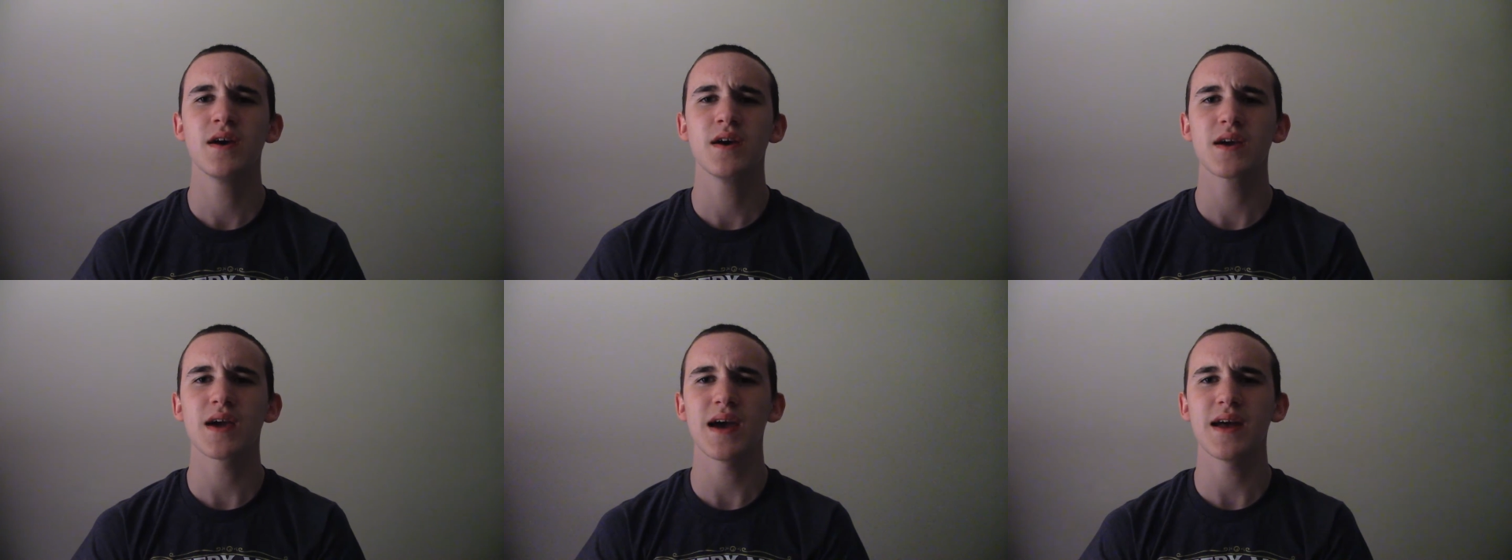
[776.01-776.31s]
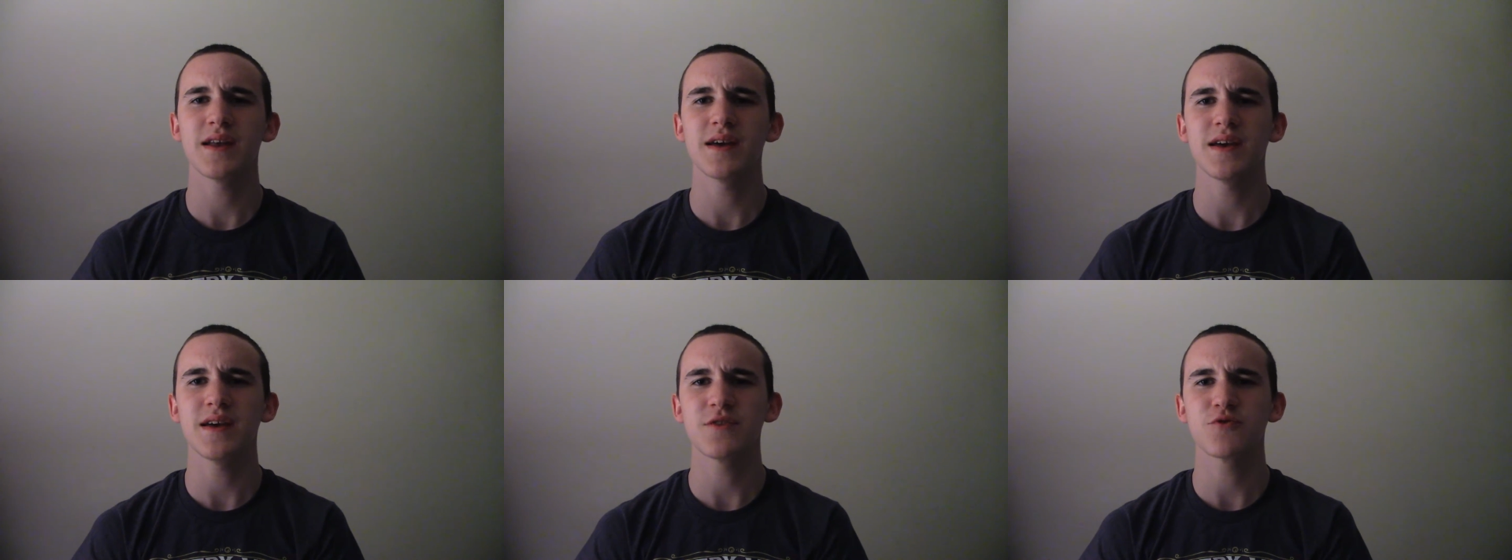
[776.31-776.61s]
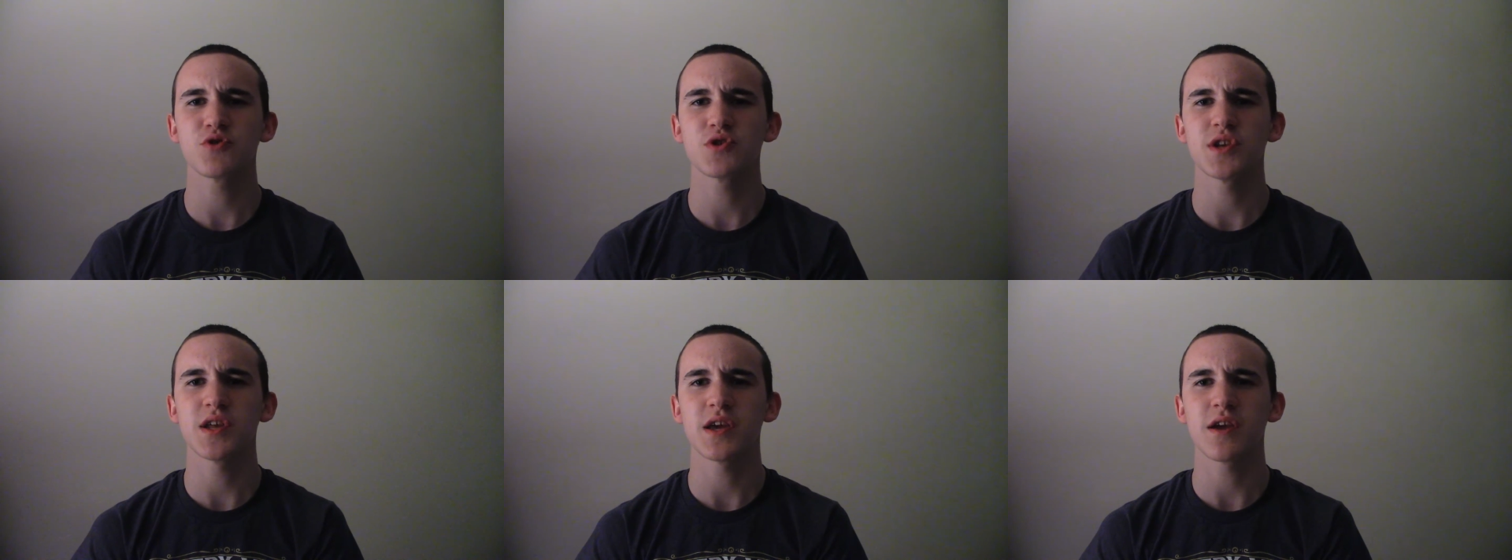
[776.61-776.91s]
kind of
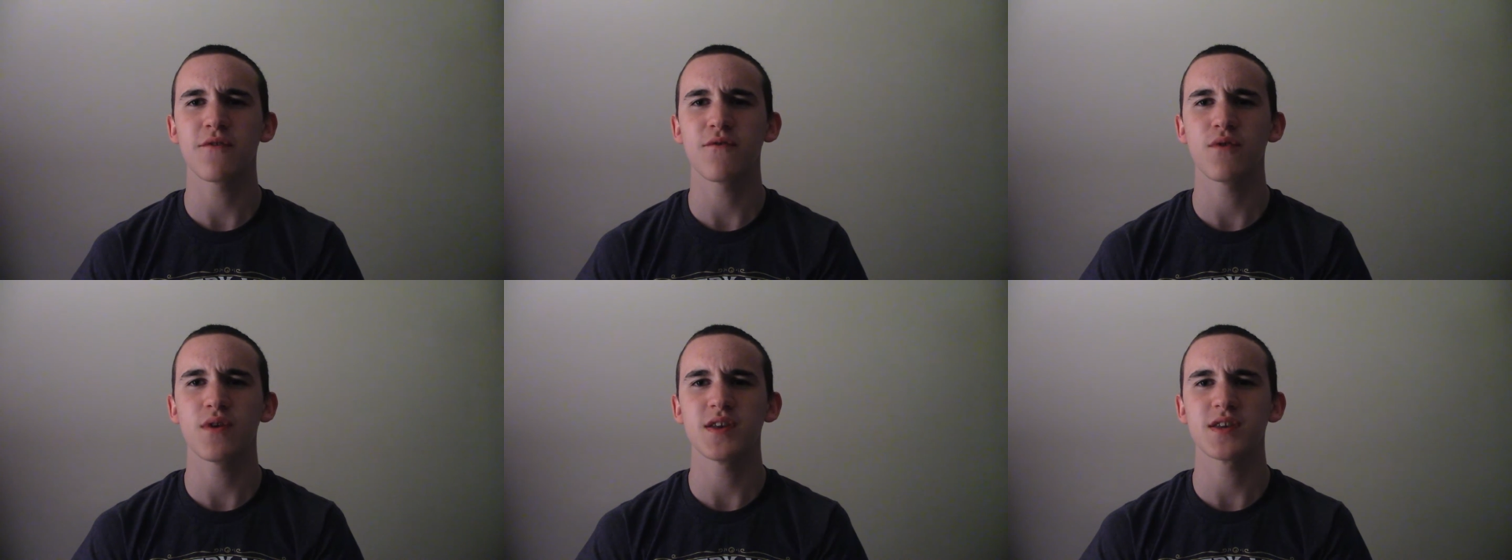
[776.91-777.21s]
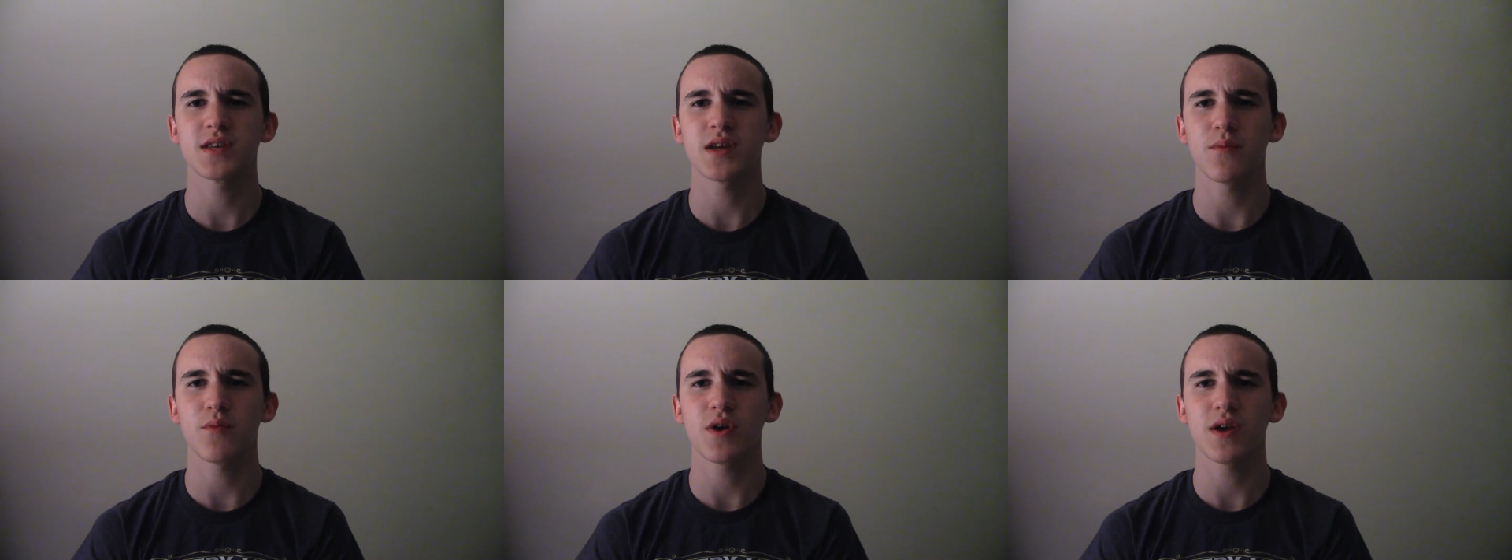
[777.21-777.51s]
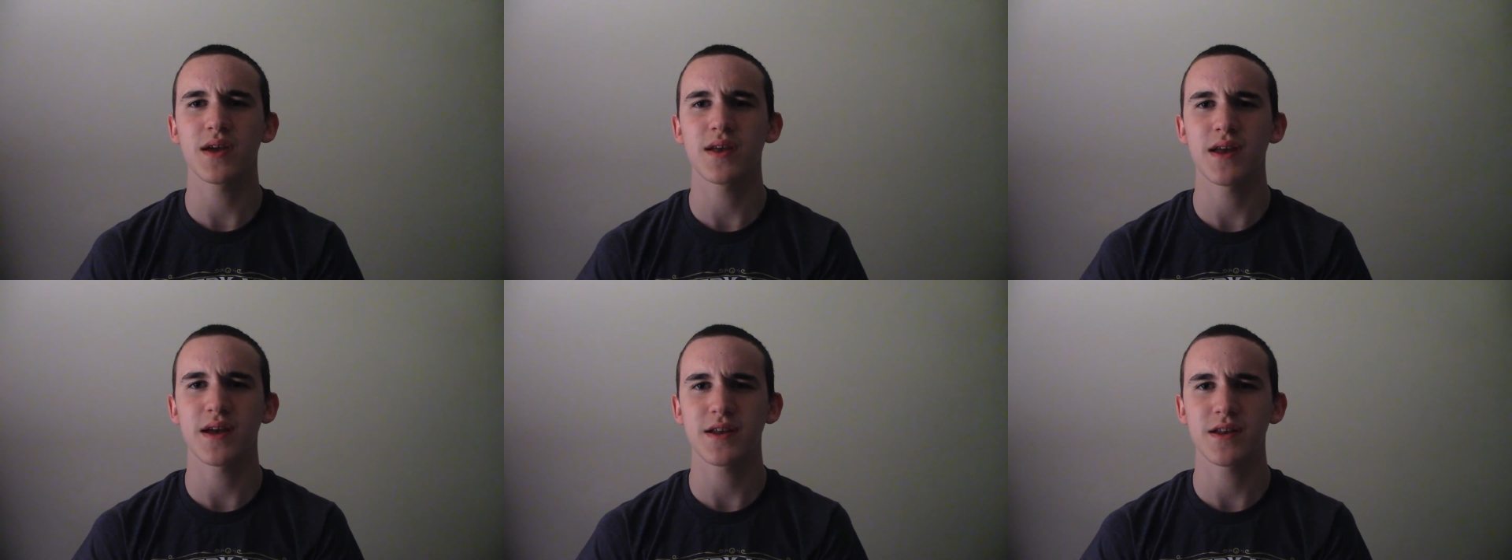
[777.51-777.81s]
interesting if we somewhat
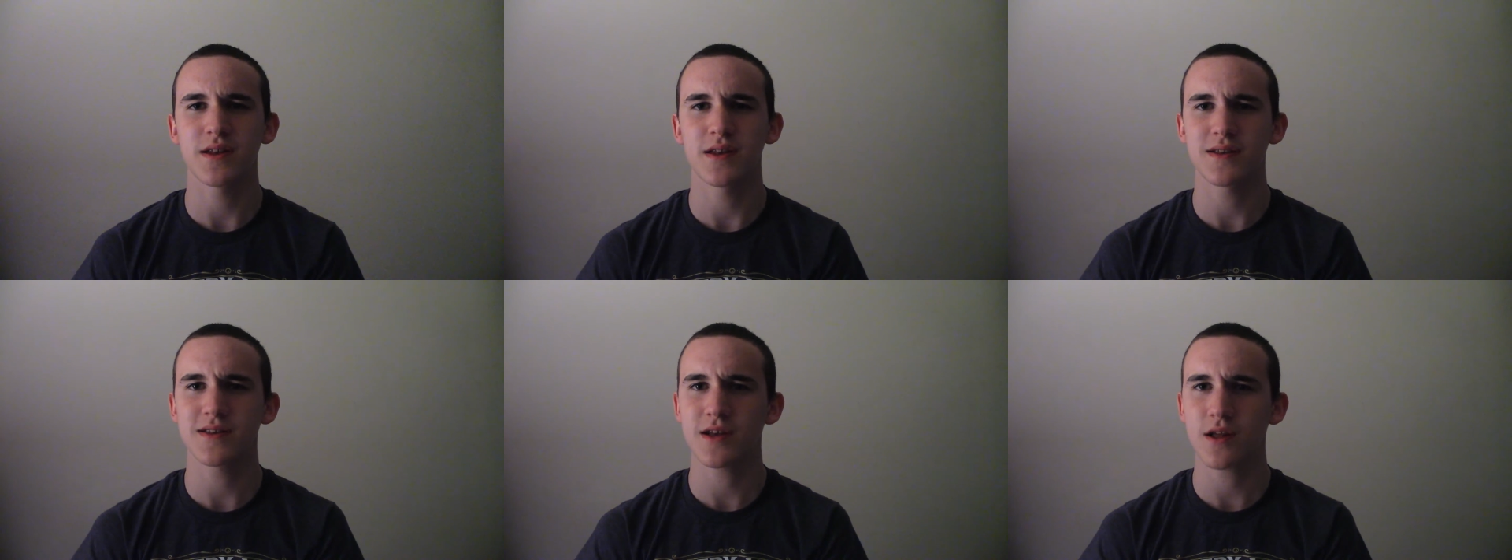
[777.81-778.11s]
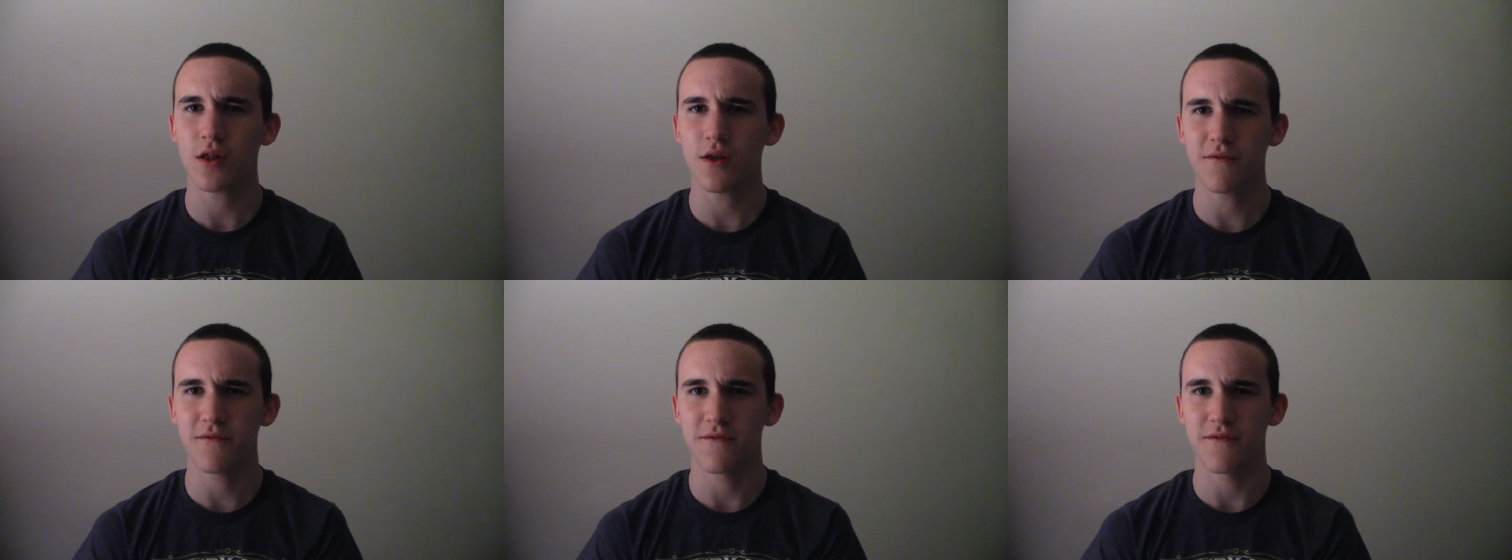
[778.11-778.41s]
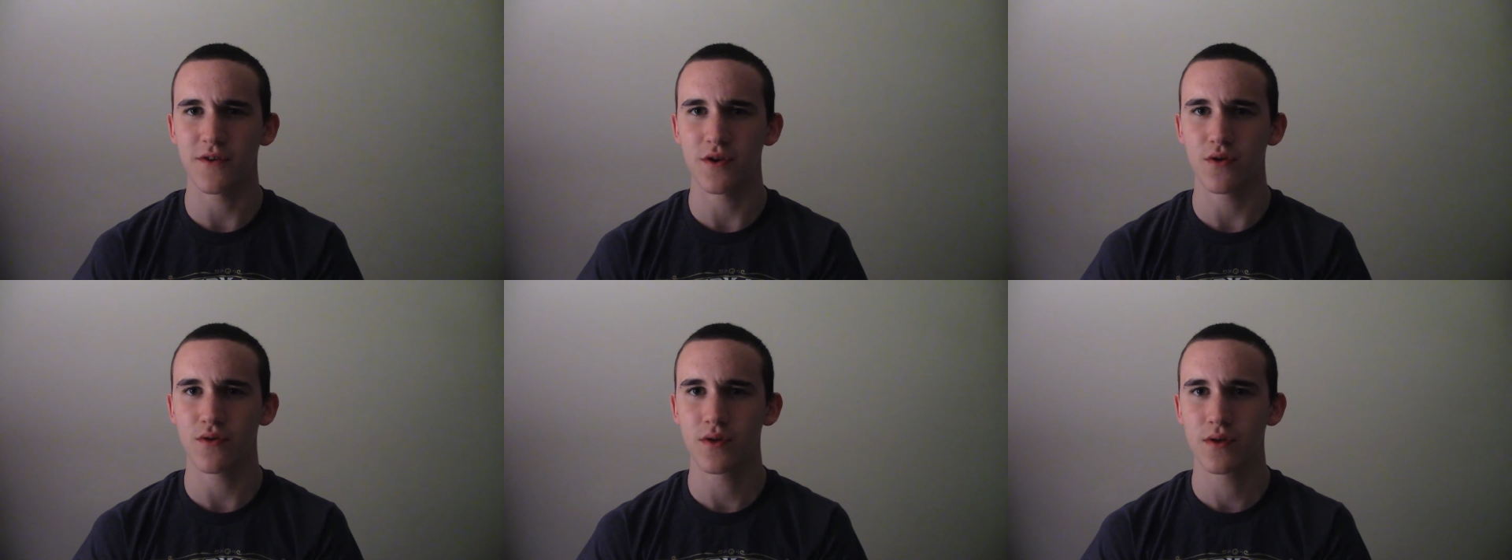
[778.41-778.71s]
connected it to
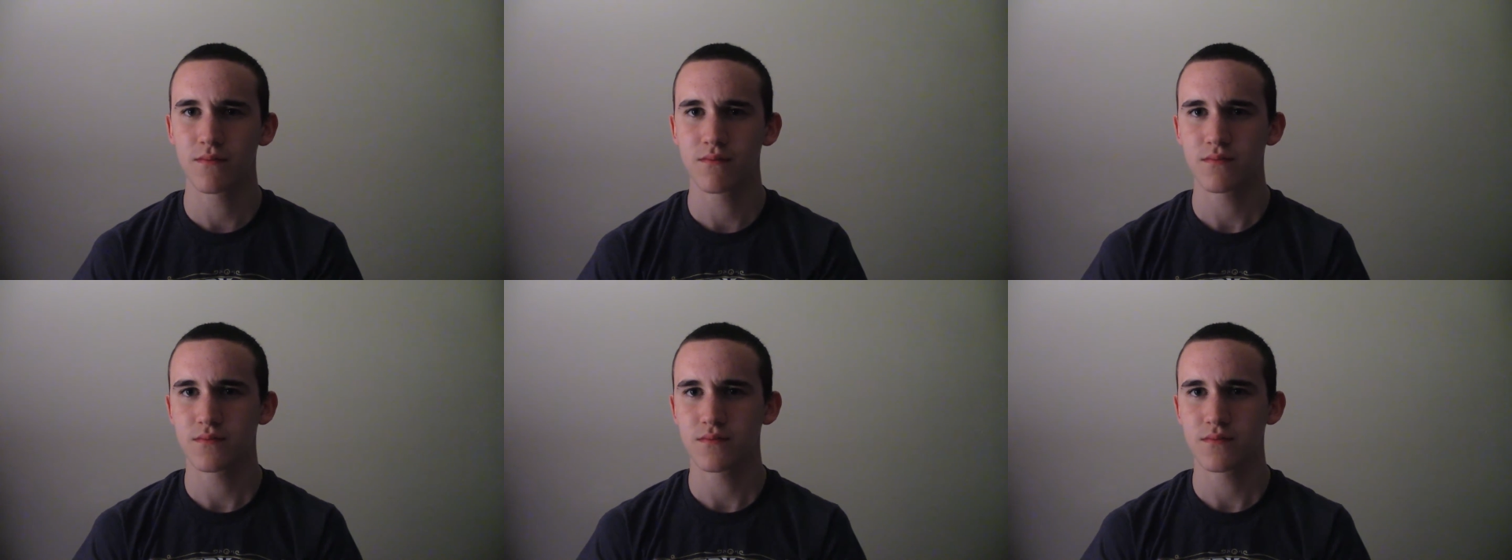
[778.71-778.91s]
Cloverfield.